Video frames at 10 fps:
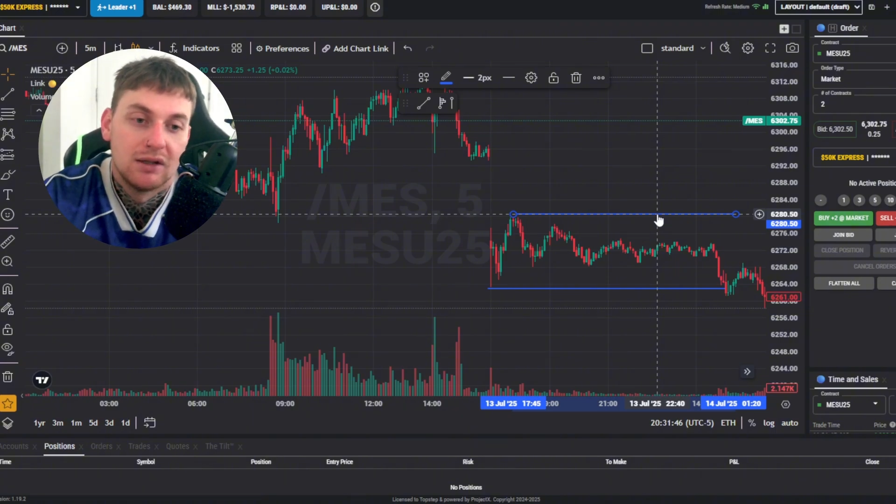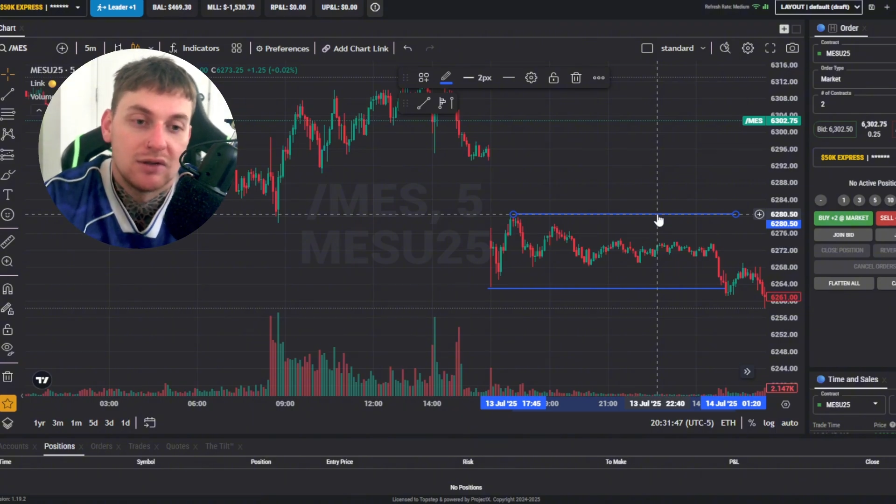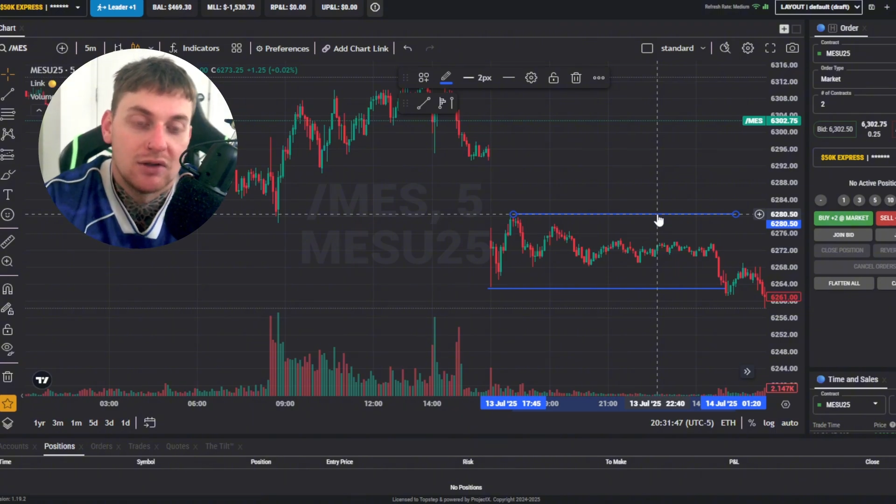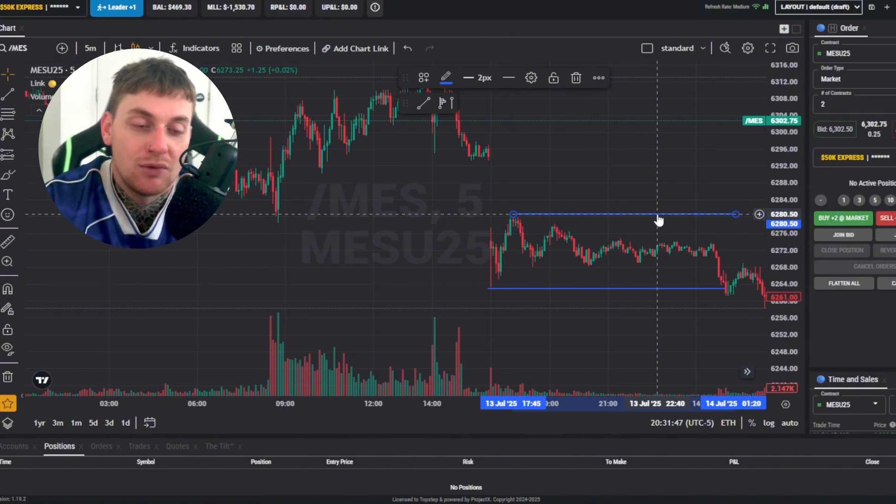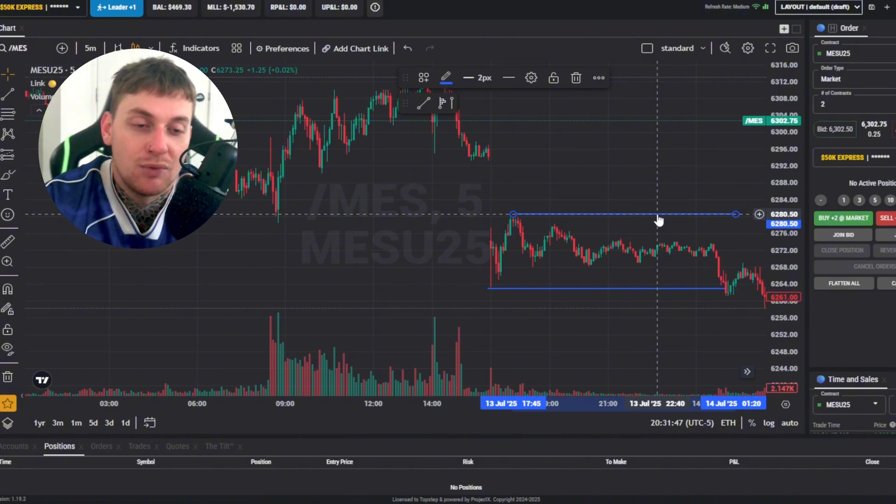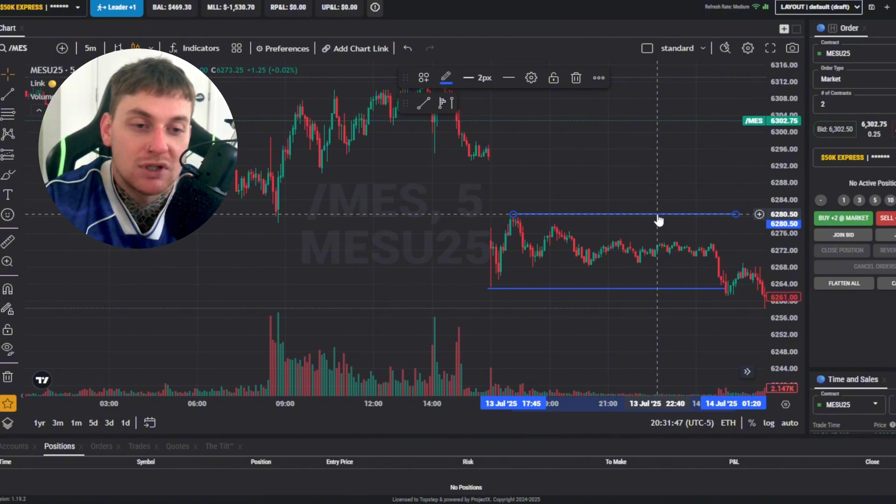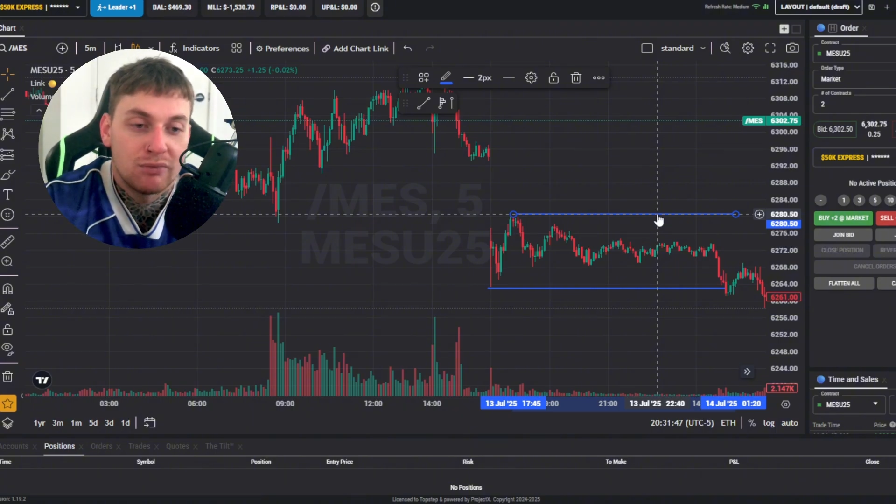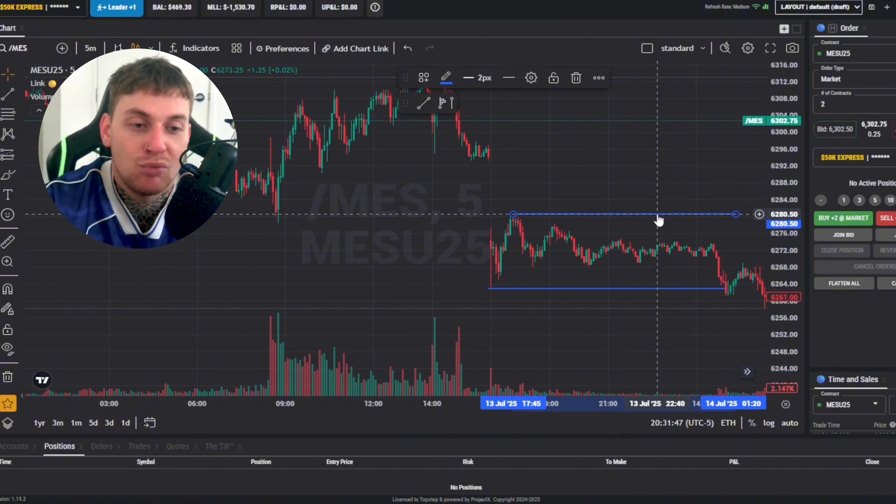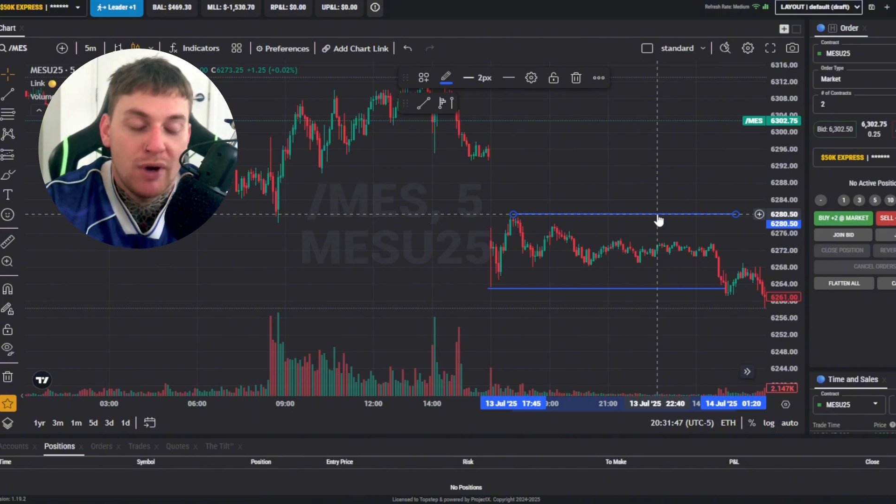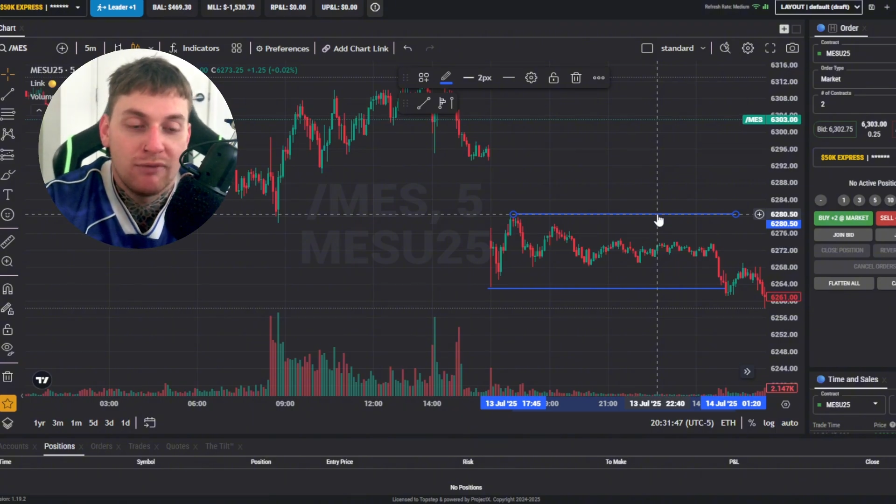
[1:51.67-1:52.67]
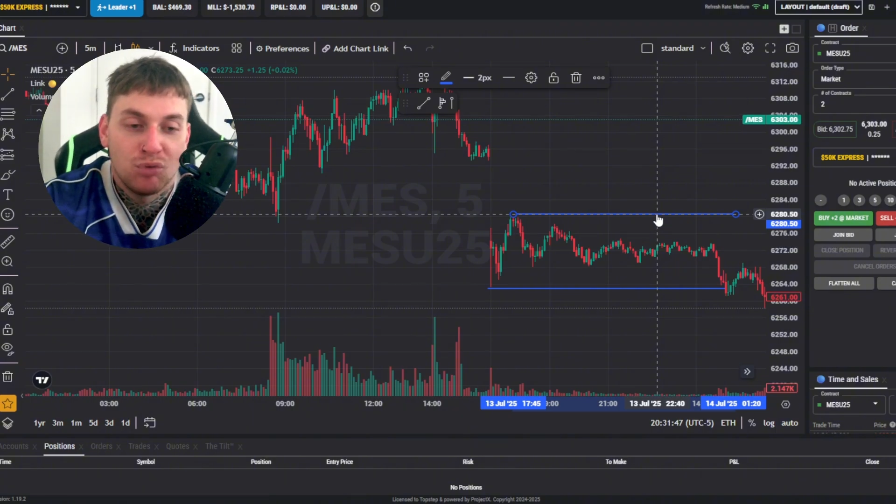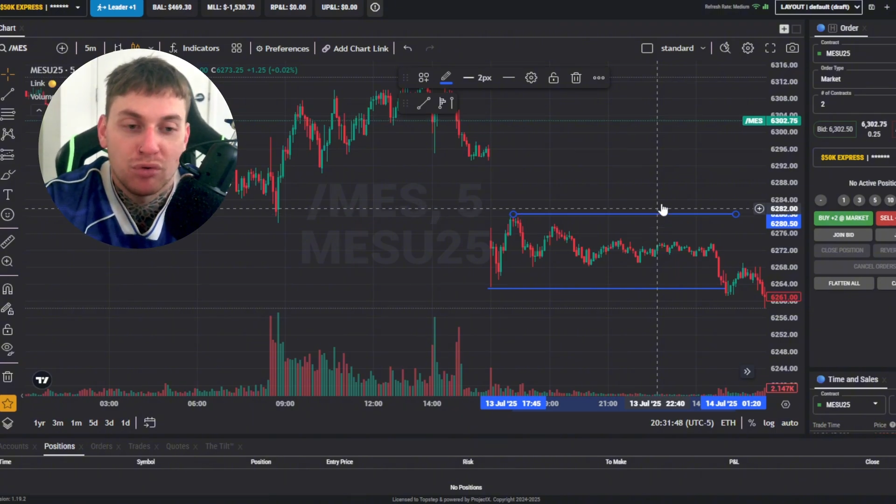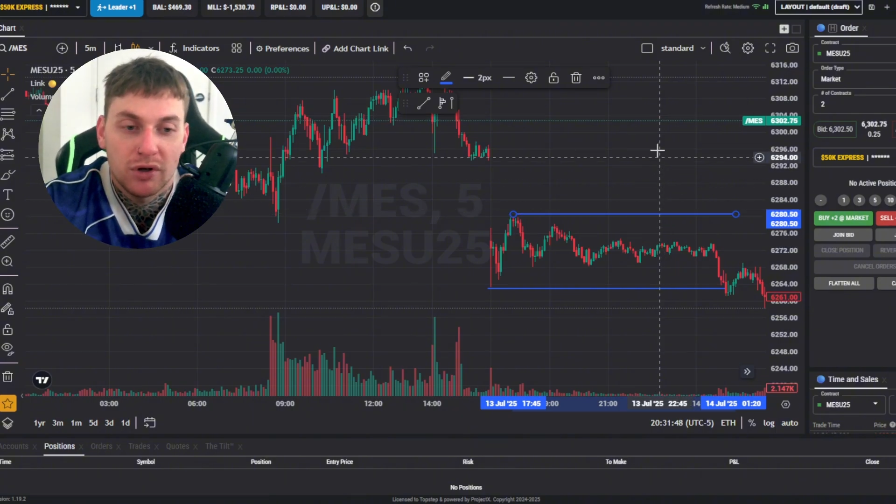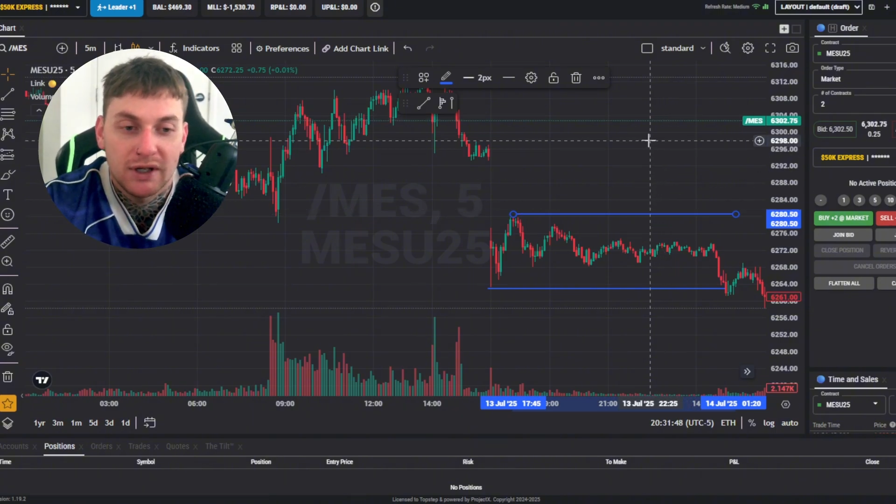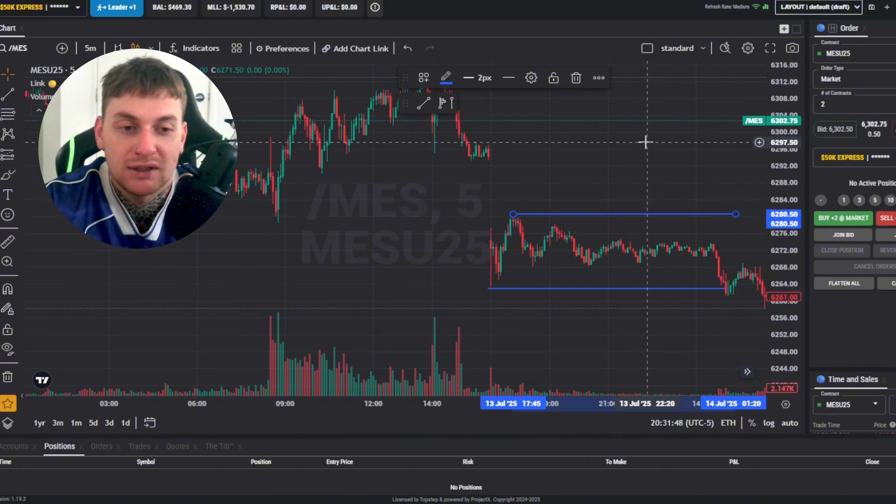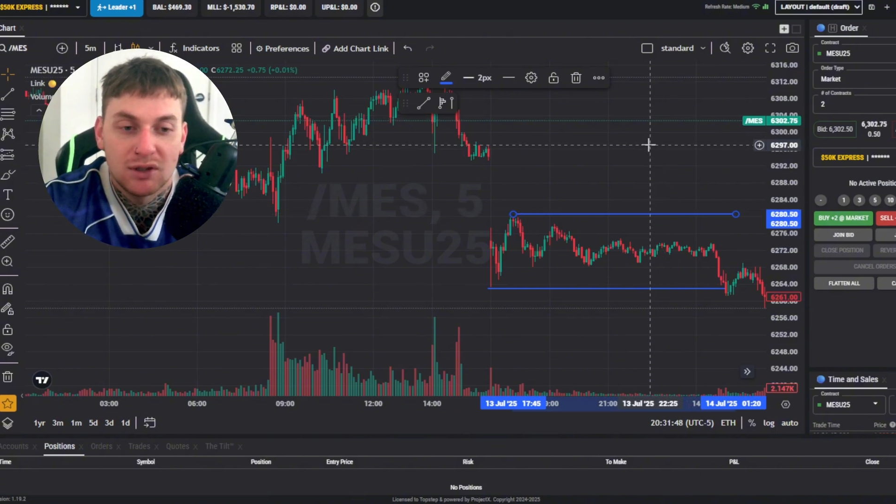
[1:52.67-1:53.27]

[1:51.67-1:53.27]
So we're just going to be waiting for price